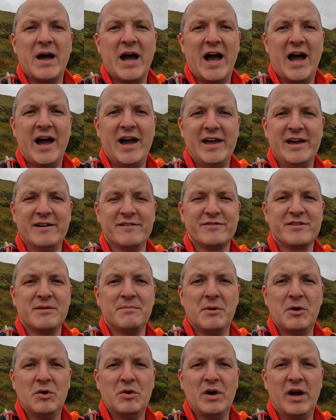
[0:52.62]
I have come
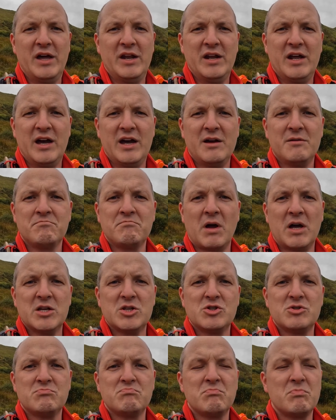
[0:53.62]
out in a
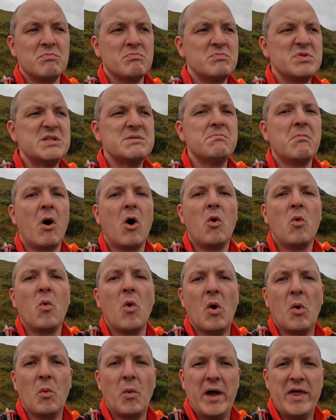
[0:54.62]

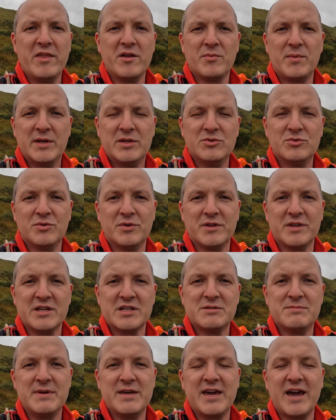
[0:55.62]
small weather window at
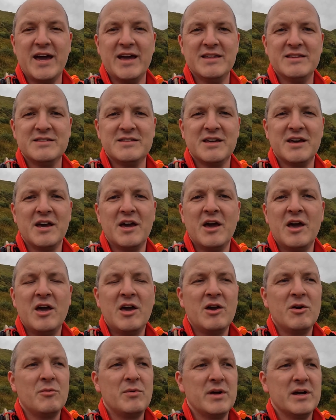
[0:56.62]
this weekend
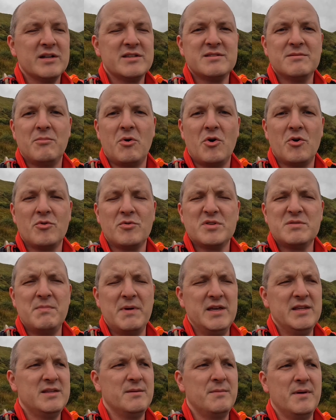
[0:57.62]
where tomorrow it's
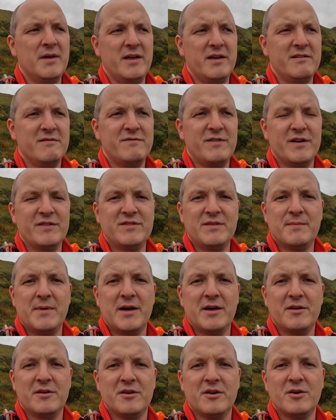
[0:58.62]
meant to be like
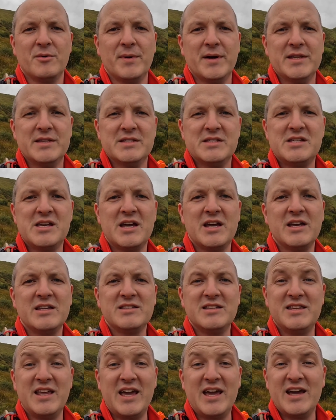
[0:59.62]
50-mile-an-hour winds.
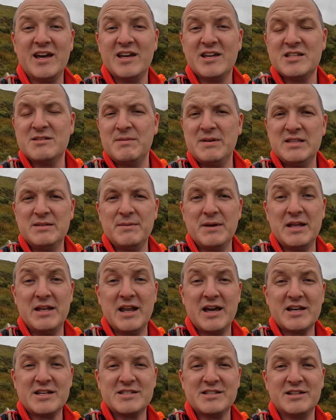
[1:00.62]
Today it's meant to be
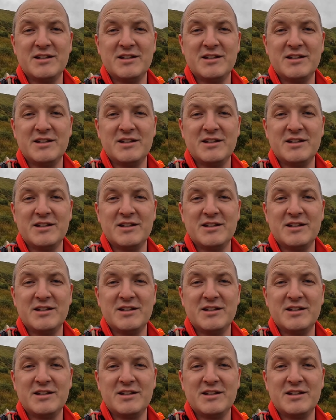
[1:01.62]
next to